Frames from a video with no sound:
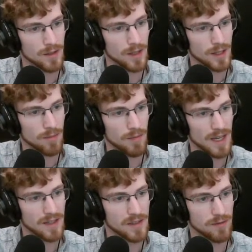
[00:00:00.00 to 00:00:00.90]
Like a
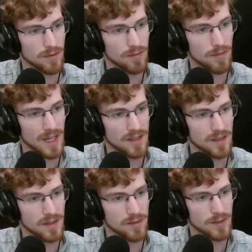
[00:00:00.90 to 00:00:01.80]

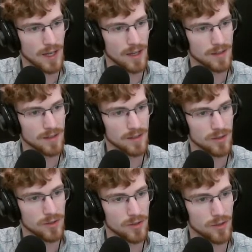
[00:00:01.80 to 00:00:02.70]
meditative task
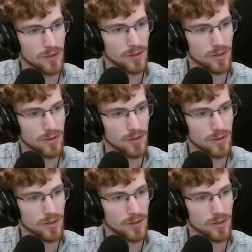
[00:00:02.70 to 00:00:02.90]
to do.